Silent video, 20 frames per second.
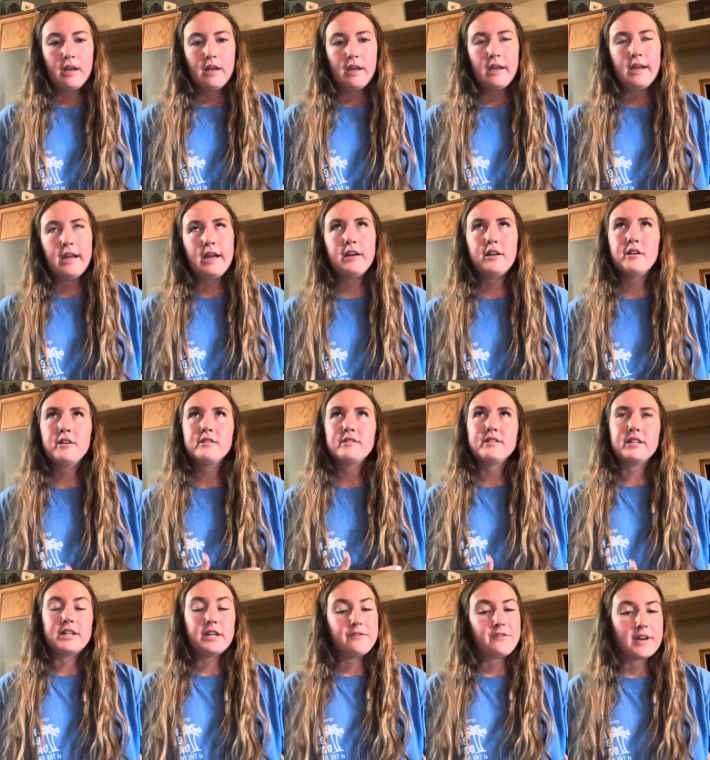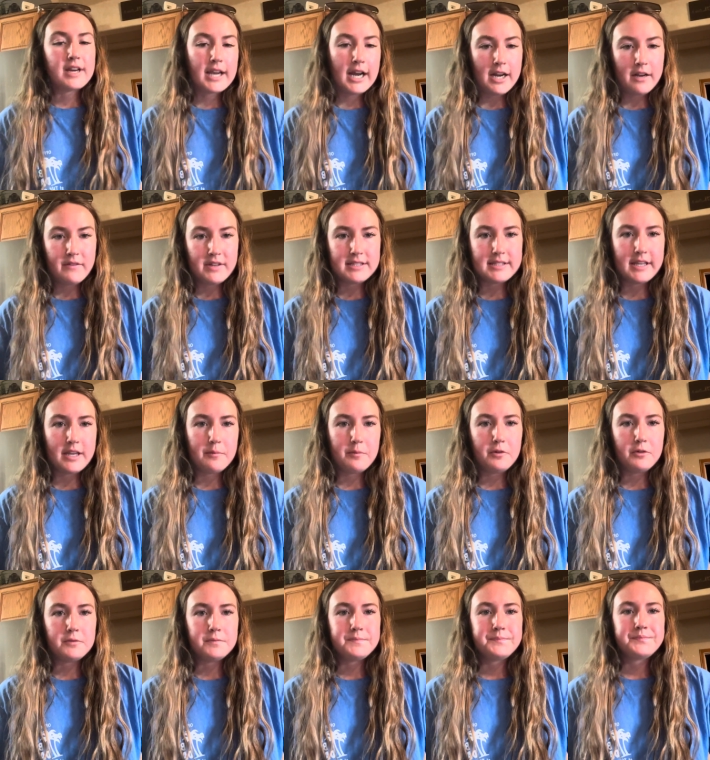Here's a different kind of
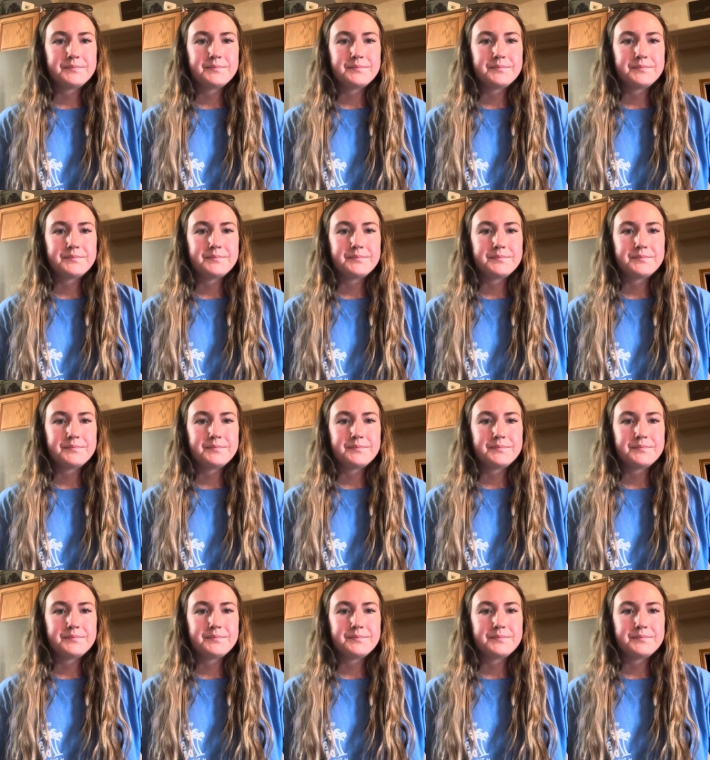example.